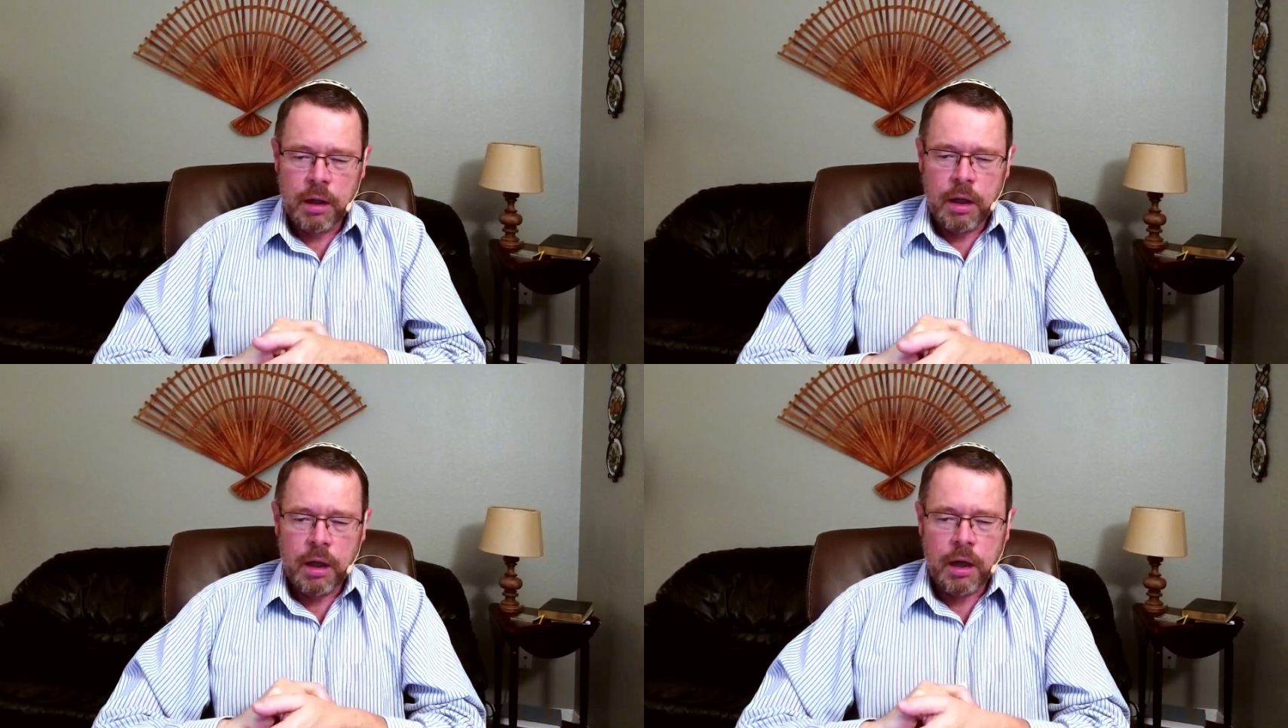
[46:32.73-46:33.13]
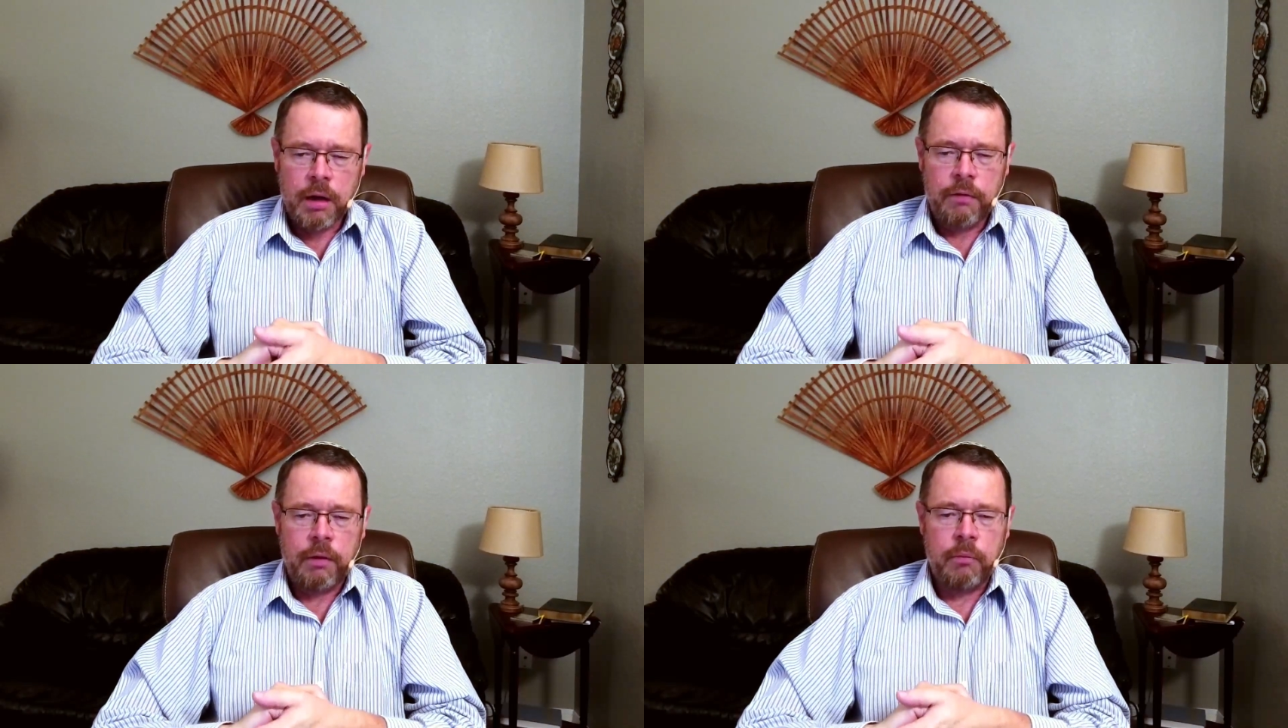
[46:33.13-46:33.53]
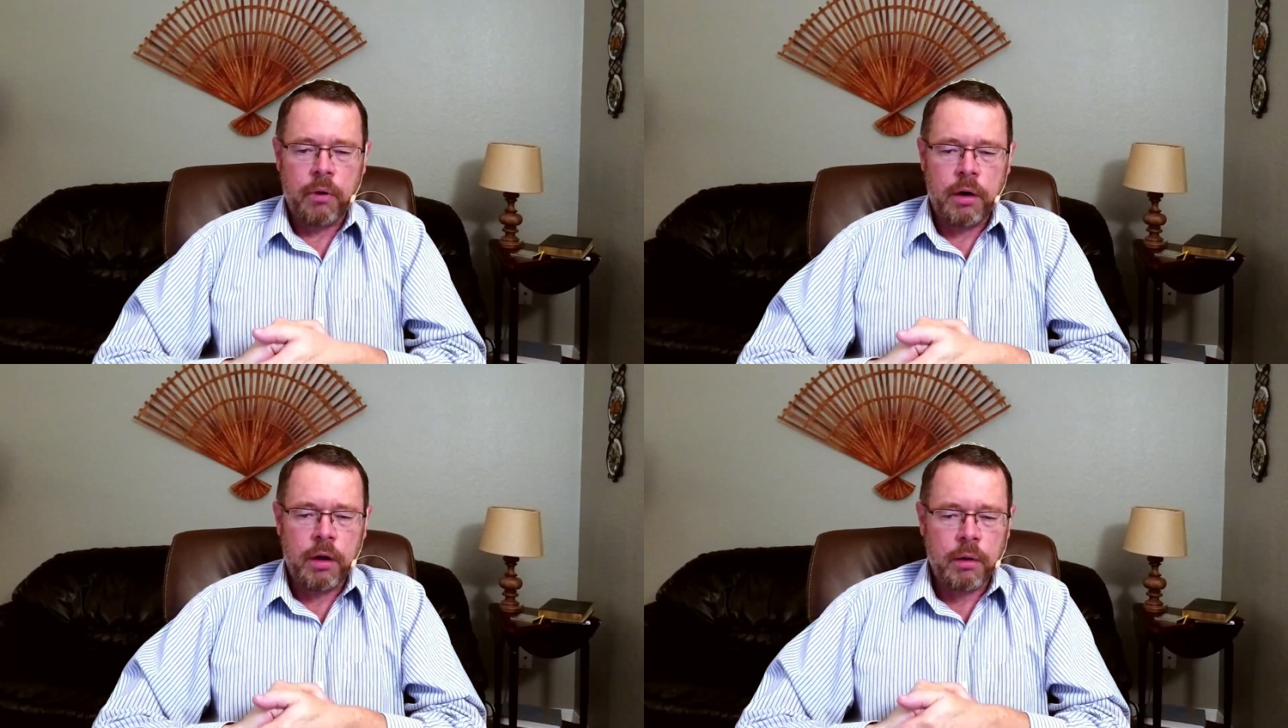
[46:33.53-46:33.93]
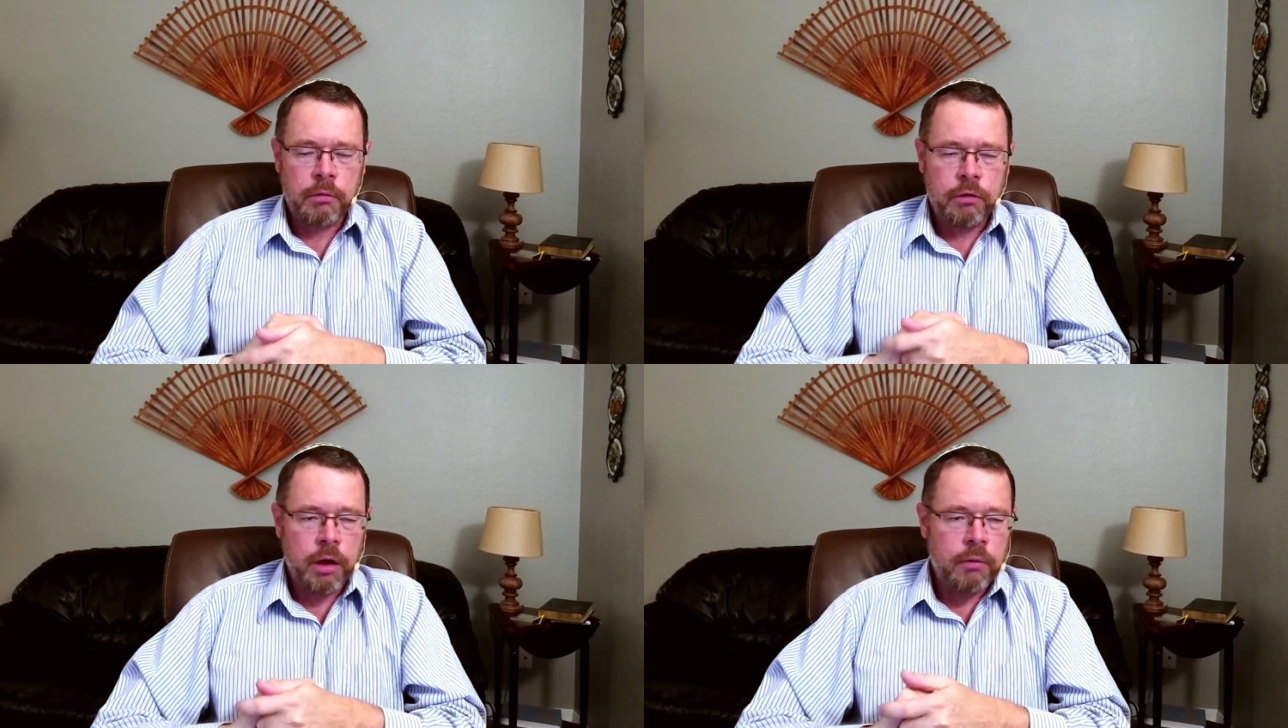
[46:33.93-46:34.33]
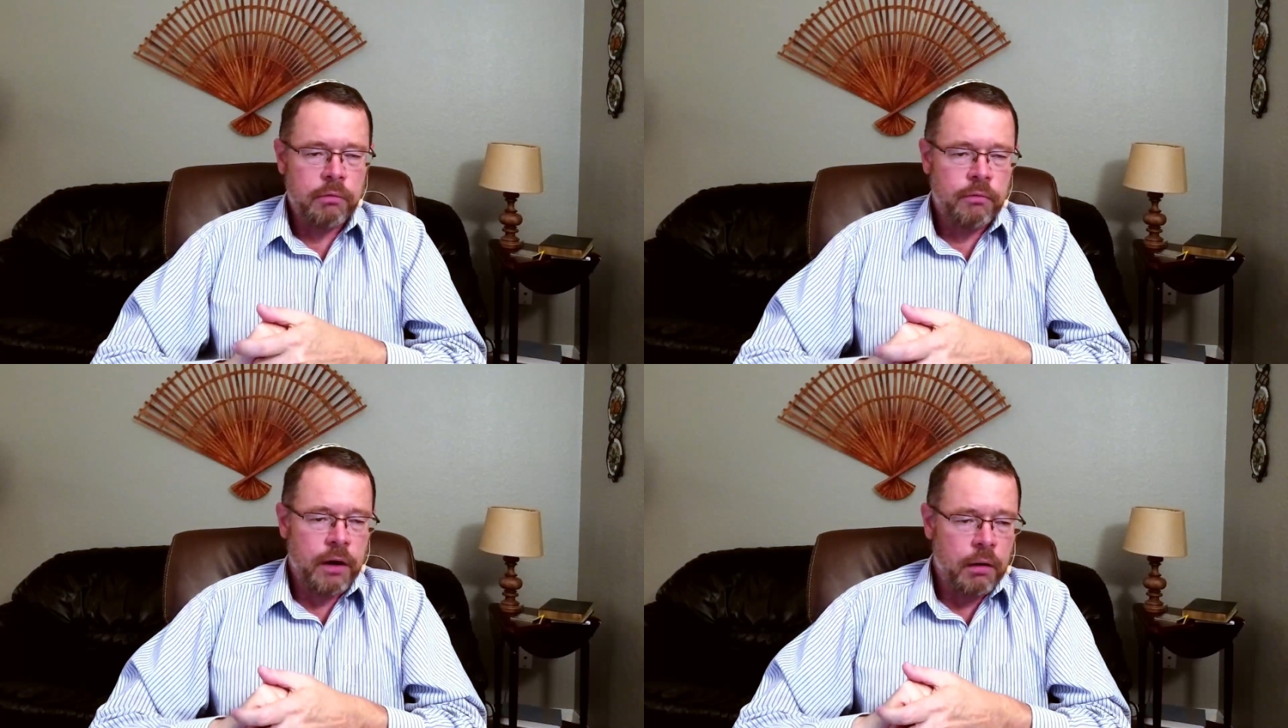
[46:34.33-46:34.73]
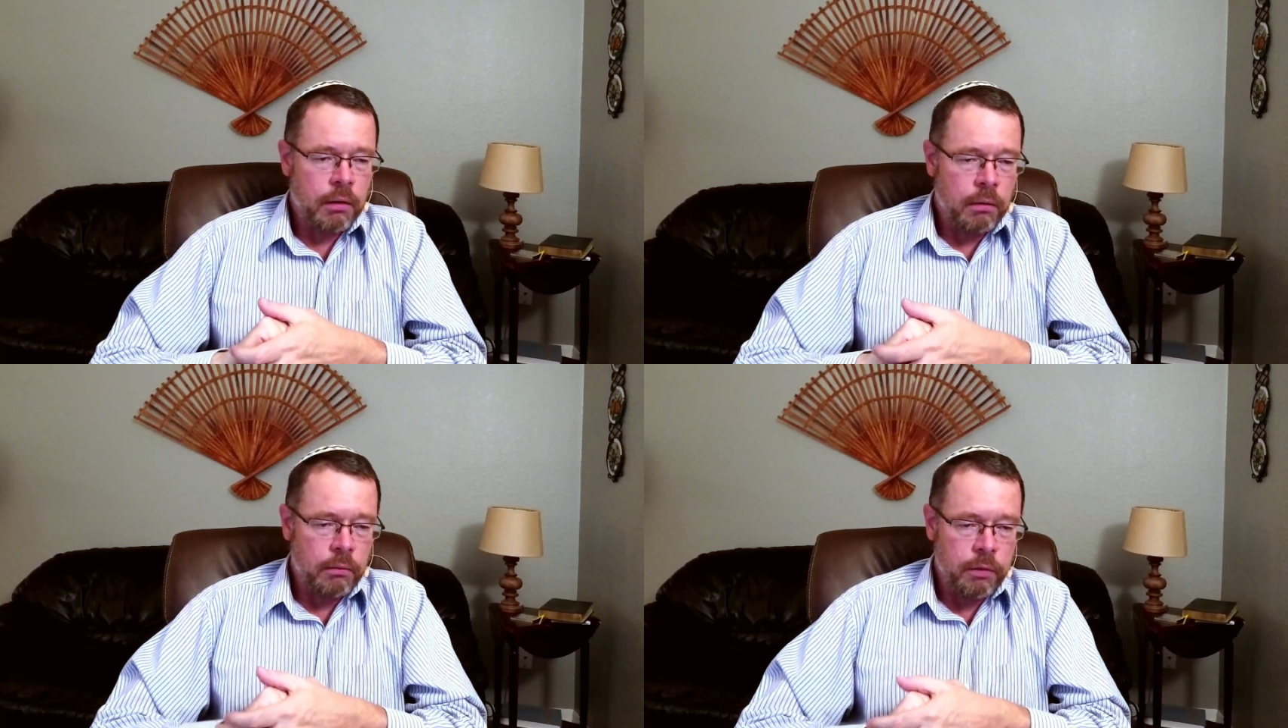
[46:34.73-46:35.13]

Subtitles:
They weren't negotiating with Pharaoh.